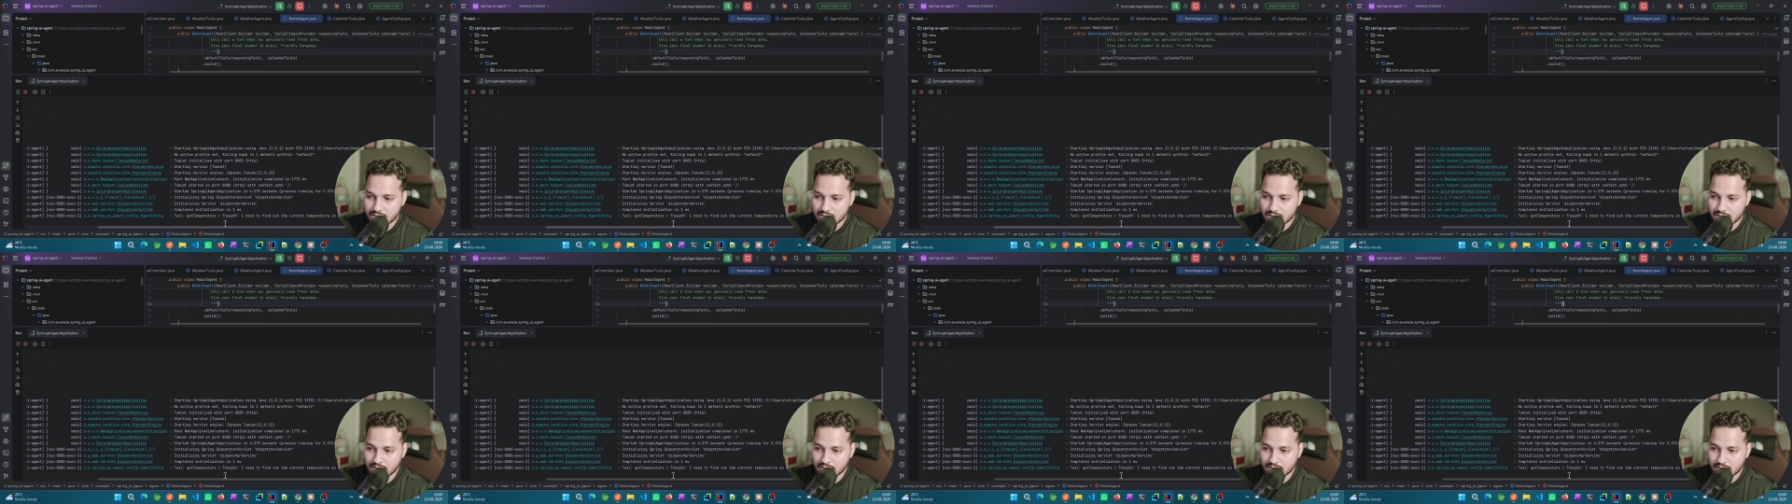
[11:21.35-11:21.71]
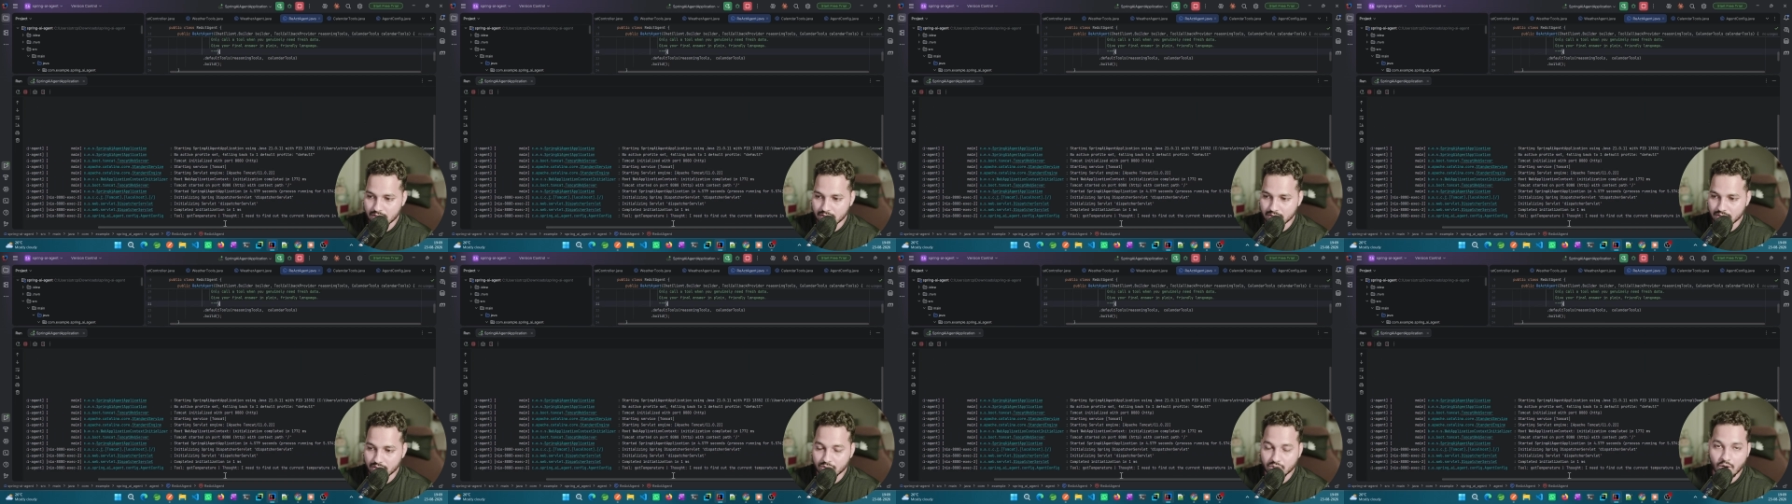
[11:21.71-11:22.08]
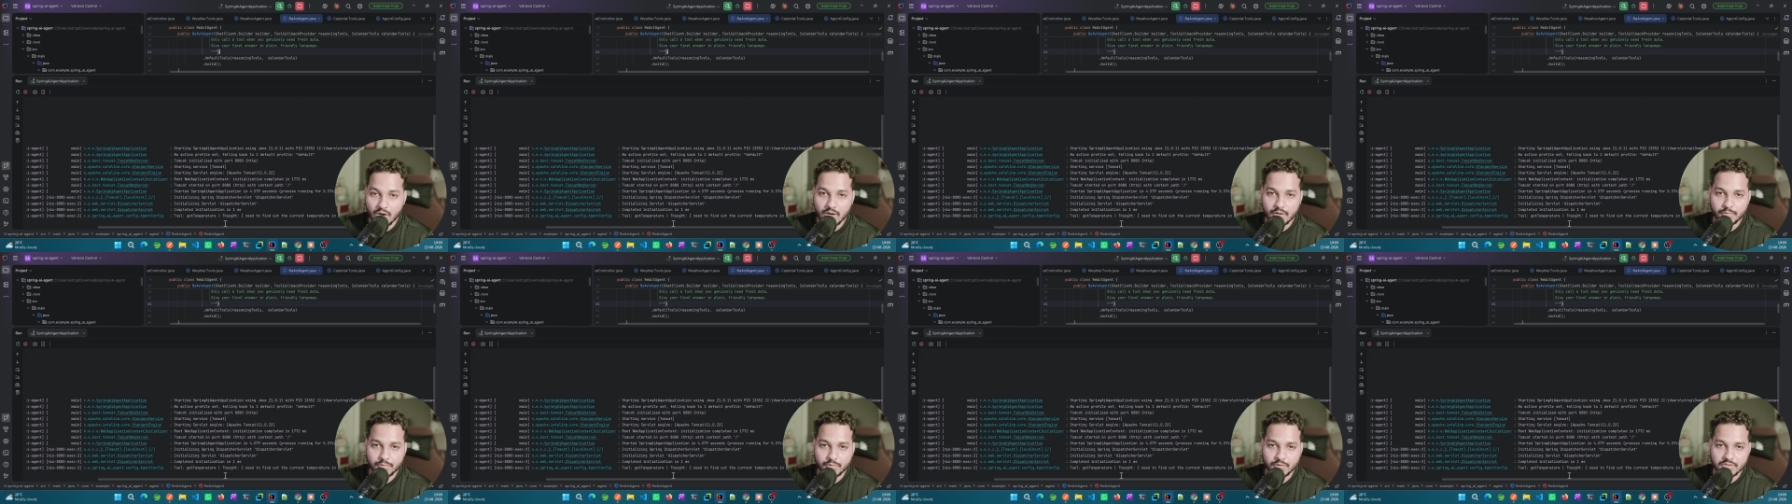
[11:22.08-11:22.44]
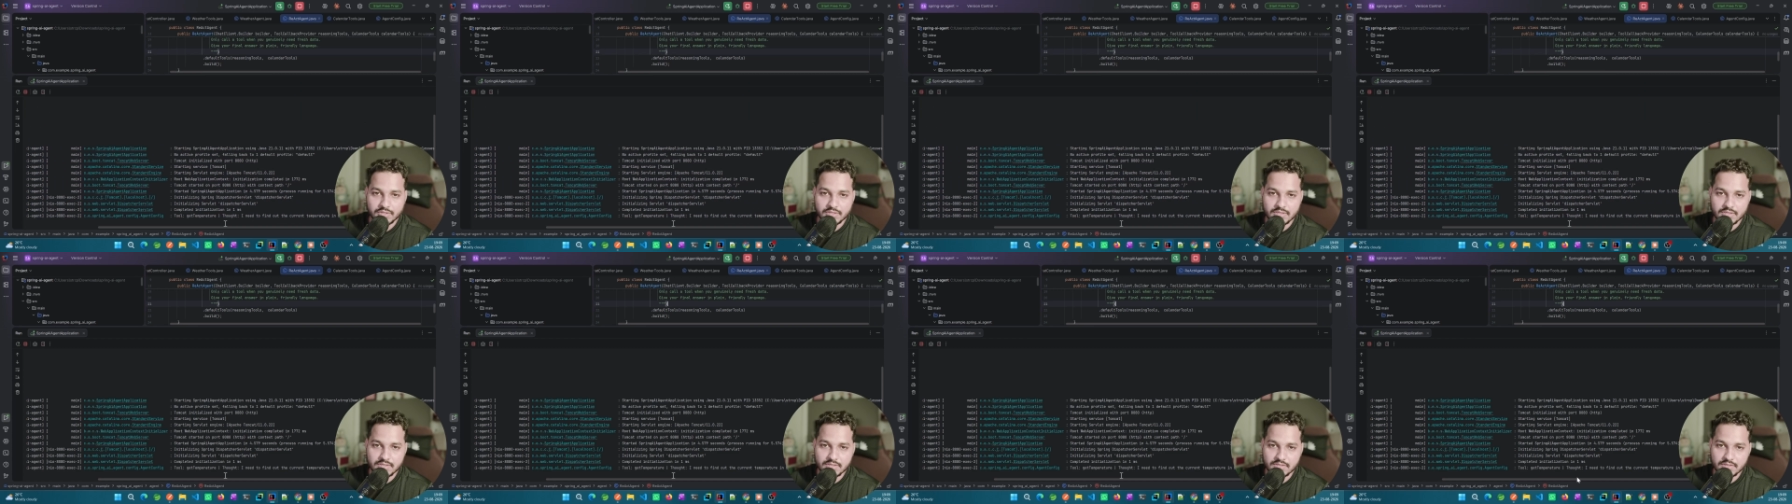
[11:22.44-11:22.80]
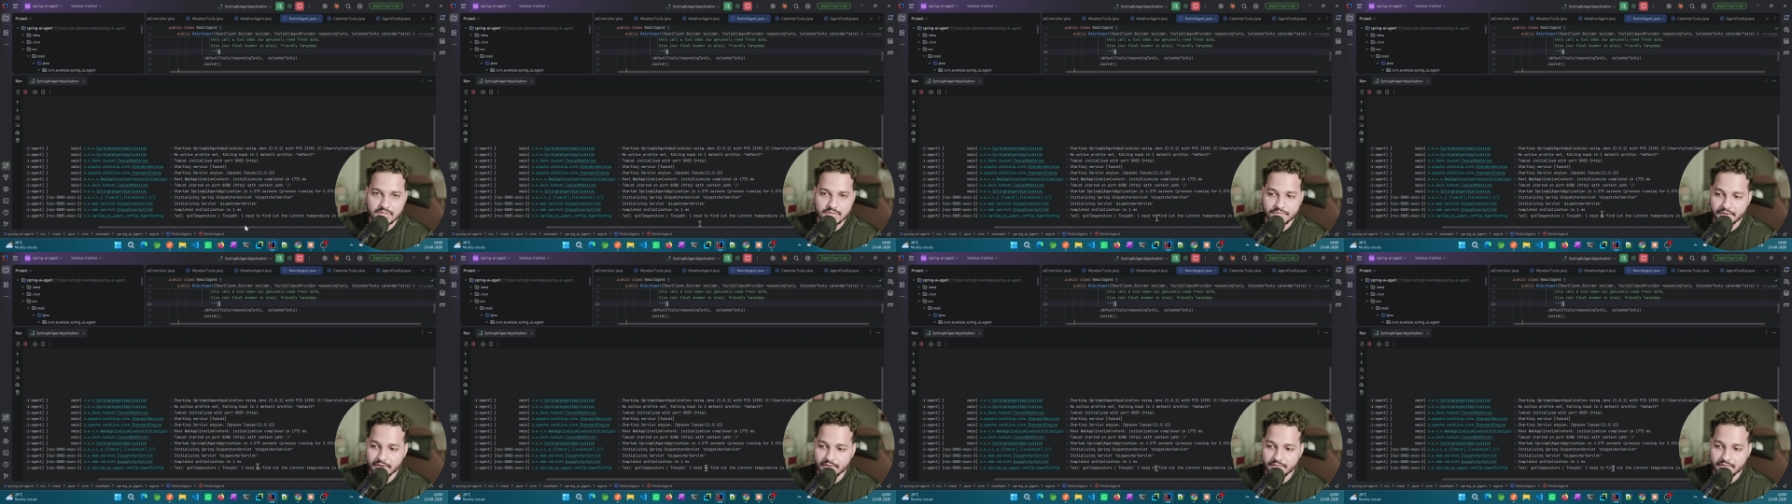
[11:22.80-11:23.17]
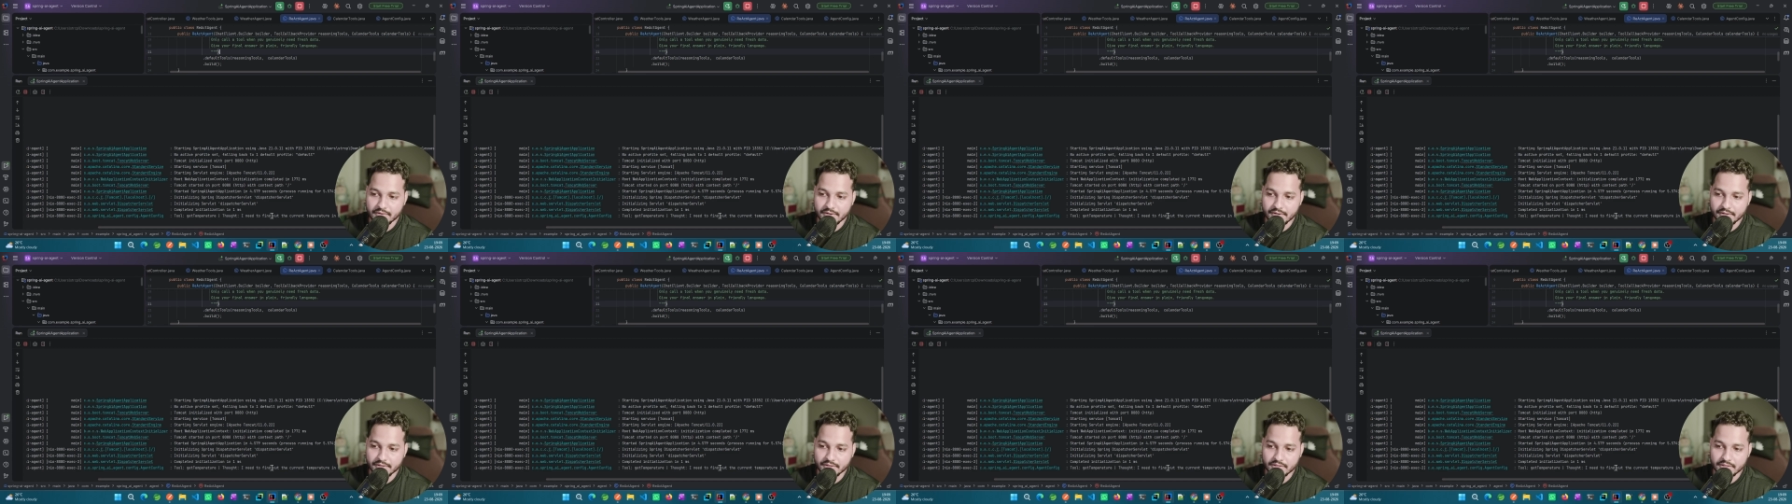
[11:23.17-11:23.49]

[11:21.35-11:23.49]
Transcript: the thought process whenever